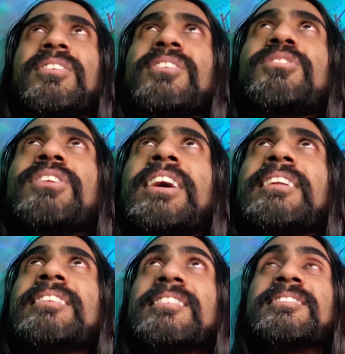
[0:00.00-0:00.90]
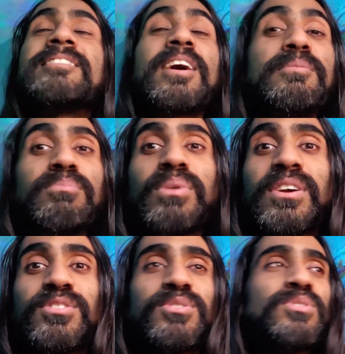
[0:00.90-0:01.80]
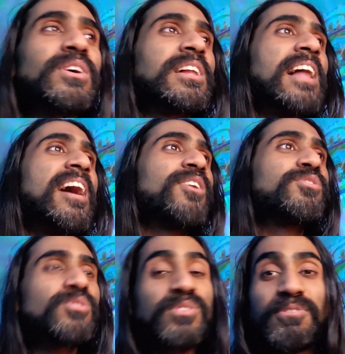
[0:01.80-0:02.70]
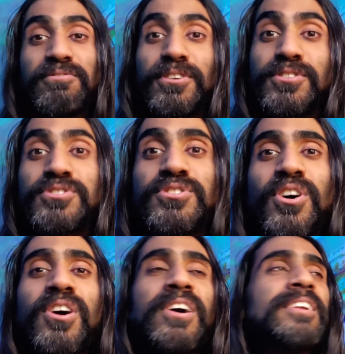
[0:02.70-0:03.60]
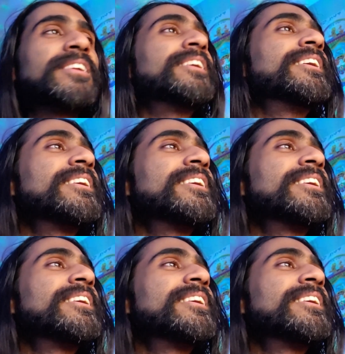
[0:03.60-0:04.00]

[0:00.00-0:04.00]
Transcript: you know, like the sun breaks through the clouds or the first dawn.